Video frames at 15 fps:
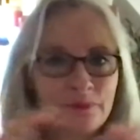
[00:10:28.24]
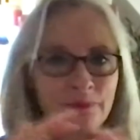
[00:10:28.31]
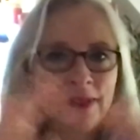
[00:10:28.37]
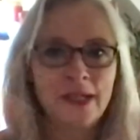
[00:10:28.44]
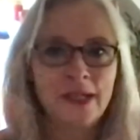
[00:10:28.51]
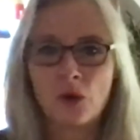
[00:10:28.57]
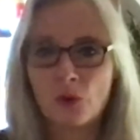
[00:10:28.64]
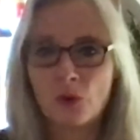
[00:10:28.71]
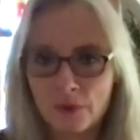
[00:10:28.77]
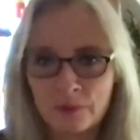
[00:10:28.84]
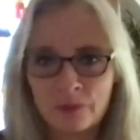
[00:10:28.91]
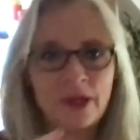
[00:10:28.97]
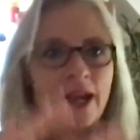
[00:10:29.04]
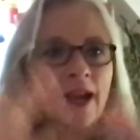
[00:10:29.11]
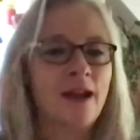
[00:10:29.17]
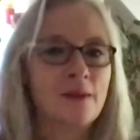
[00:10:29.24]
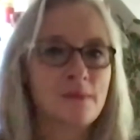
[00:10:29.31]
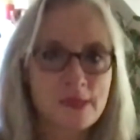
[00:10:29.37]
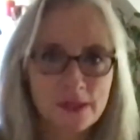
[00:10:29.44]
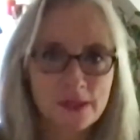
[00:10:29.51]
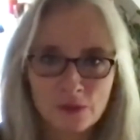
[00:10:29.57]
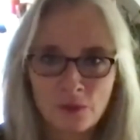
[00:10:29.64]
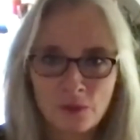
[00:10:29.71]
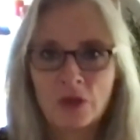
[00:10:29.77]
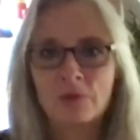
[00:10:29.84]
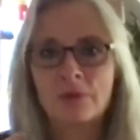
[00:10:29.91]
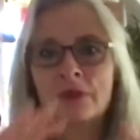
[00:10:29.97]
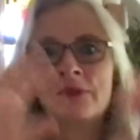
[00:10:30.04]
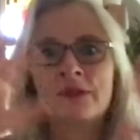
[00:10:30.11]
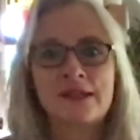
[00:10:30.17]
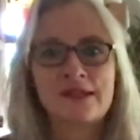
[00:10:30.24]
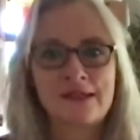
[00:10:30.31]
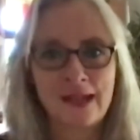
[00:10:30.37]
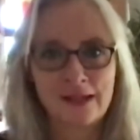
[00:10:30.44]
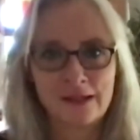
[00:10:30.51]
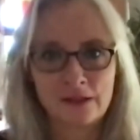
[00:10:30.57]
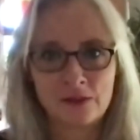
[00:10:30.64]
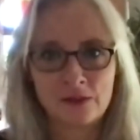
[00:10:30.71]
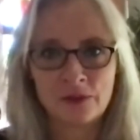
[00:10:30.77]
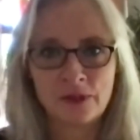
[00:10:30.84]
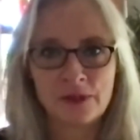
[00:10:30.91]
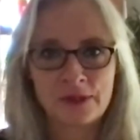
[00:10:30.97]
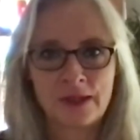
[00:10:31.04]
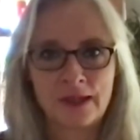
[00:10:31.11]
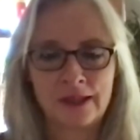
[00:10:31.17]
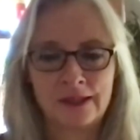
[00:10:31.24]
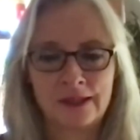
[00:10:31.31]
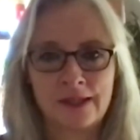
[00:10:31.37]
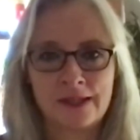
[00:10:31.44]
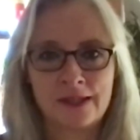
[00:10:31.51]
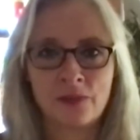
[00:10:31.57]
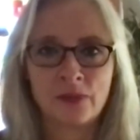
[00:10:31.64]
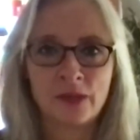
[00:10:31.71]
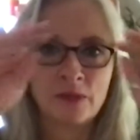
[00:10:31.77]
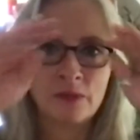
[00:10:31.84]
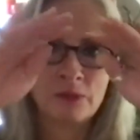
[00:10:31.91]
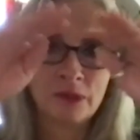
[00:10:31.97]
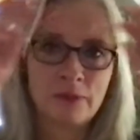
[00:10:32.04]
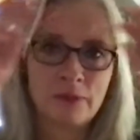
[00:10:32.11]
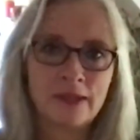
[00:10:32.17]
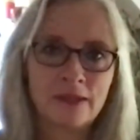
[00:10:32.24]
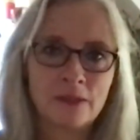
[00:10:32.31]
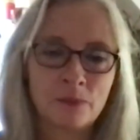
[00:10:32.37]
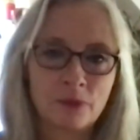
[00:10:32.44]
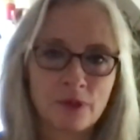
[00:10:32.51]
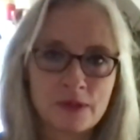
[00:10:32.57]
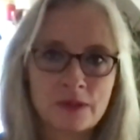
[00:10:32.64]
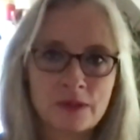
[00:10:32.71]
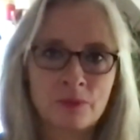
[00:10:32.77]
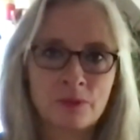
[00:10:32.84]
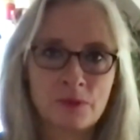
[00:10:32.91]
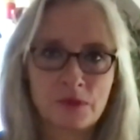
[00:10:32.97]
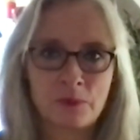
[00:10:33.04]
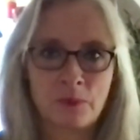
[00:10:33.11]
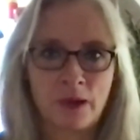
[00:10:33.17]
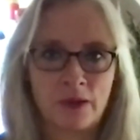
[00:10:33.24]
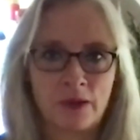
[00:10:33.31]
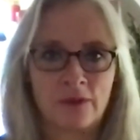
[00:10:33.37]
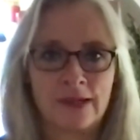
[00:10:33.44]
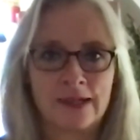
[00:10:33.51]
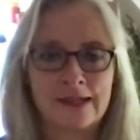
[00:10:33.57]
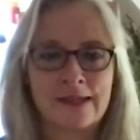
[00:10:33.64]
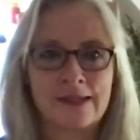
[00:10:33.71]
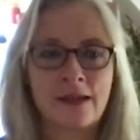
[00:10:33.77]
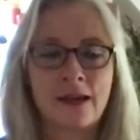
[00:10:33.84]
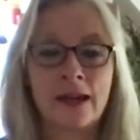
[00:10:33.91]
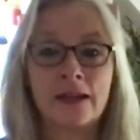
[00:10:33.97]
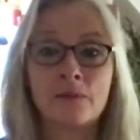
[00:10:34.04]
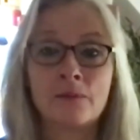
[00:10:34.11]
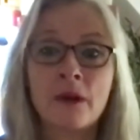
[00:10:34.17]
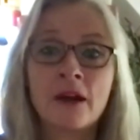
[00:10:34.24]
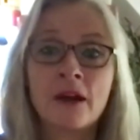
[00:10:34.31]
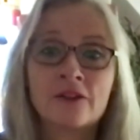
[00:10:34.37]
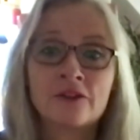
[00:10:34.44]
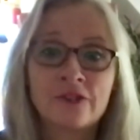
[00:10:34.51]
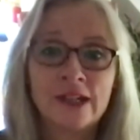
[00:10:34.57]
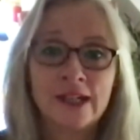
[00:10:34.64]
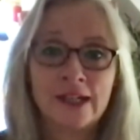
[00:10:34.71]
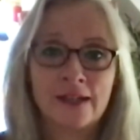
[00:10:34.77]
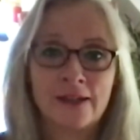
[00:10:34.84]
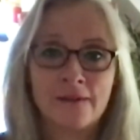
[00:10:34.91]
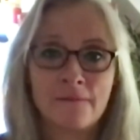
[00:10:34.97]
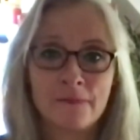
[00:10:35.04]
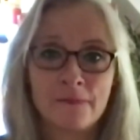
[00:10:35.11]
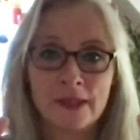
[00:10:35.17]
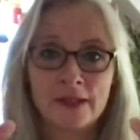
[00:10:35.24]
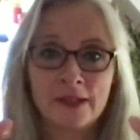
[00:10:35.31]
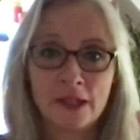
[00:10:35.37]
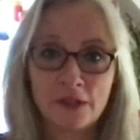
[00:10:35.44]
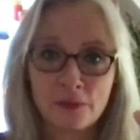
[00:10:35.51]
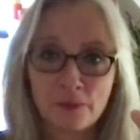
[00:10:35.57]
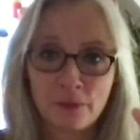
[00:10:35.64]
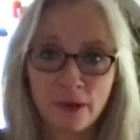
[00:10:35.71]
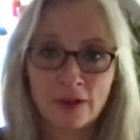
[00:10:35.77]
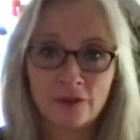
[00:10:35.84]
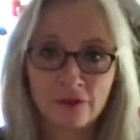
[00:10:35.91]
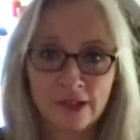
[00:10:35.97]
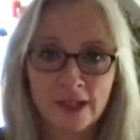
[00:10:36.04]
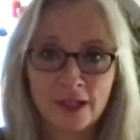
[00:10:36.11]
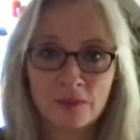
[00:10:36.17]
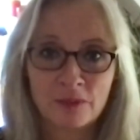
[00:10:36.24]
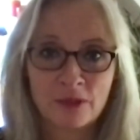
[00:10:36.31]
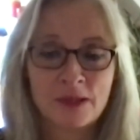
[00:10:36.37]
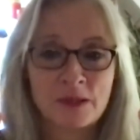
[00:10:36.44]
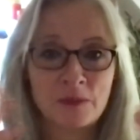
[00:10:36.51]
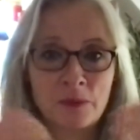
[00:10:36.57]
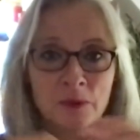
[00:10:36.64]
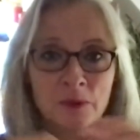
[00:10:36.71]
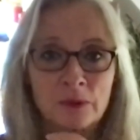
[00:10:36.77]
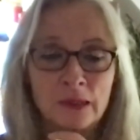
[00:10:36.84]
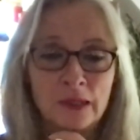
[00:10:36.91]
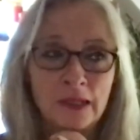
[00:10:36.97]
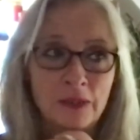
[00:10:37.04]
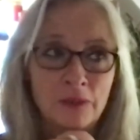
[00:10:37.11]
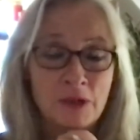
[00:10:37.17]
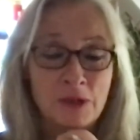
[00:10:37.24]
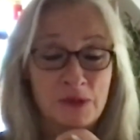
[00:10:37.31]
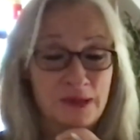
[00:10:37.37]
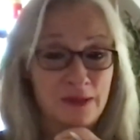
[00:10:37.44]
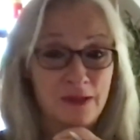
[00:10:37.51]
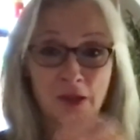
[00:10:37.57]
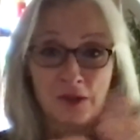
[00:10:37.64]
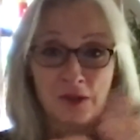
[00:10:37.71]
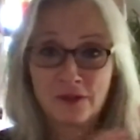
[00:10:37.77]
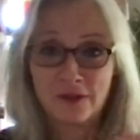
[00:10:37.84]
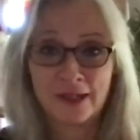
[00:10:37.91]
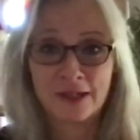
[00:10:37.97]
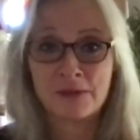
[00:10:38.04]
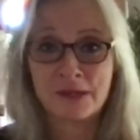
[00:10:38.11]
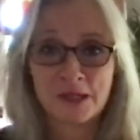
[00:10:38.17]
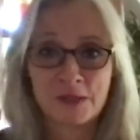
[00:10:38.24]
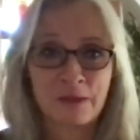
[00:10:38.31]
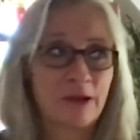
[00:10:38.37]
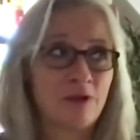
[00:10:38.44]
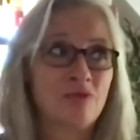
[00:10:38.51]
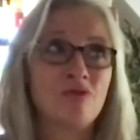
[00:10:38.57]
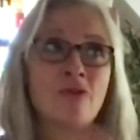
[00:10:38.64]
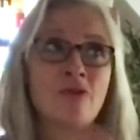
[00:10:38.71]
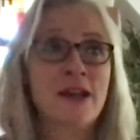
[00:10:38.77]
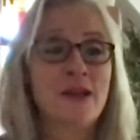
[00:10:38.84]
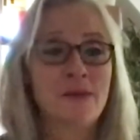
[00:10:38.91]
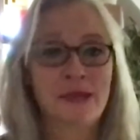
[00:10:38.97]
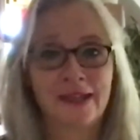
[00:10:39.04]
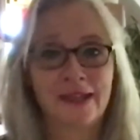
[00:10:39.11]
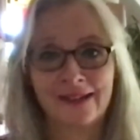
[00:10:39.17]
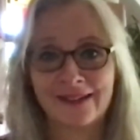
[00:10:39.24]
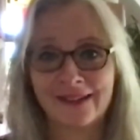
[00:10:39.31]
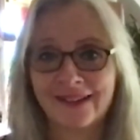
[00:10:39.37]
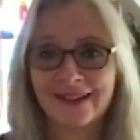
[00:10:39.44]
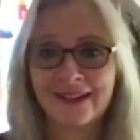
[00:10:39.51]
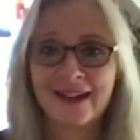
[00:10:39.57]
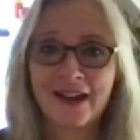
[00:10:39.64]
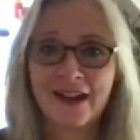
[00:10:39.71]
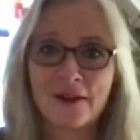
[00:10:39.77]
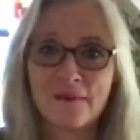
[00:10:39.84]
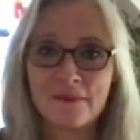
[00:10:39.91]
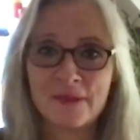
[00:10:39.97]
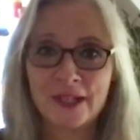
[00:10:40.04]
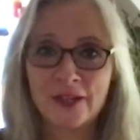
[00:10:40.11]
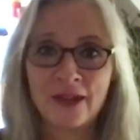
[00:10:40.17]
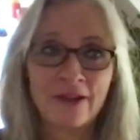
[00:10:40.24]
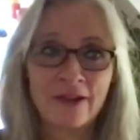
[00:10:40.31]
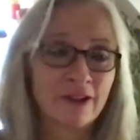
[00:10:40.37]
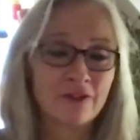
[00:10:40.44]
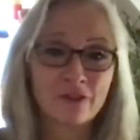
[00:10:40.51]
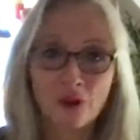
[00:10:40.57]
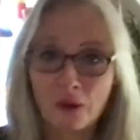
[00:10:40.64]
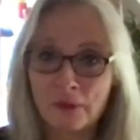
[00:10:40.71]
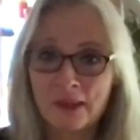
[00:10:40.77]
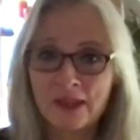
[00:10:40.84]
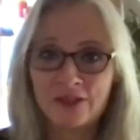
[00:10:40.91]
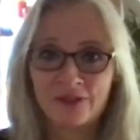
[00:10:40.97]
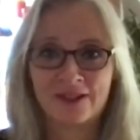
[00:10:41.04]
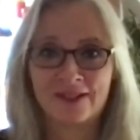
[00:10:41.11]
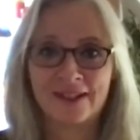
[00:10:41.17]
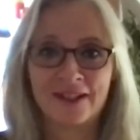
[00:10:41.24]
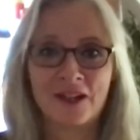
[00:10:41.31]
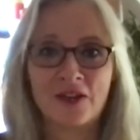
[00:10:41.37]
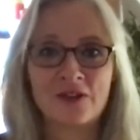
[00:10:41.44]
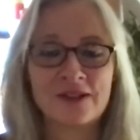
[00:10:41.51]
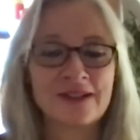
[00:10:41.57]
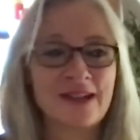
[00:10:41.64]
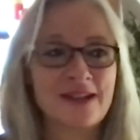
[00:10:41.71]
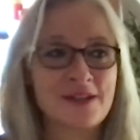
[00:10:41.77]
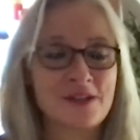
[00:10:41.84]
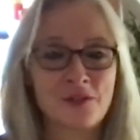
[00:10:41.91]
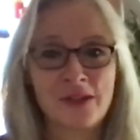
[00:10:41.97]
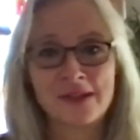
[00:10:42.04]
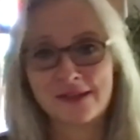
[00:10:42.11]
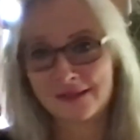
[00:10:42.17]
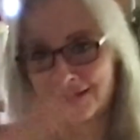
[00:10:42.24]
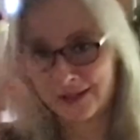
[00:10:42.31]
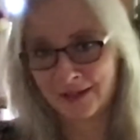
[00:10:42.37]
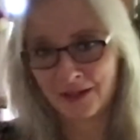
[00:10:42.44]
all the BREEAMs and the well-building standard and all those kind of things. If we implement the principles of biophilic design and biophilia, the biophilia principle, which was, the thing that was expounded right at the beginning, Eric Fromm even, and so then,